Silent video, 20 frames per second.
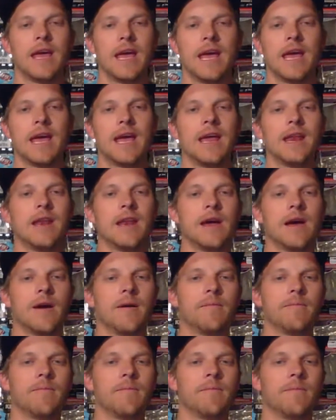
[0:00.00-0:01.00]
And
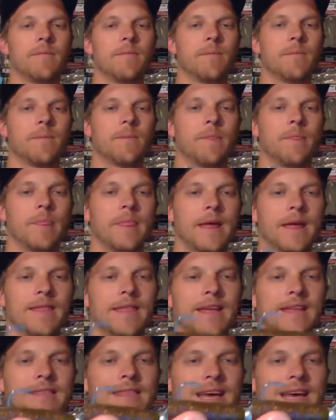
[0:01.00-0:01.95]
um, I think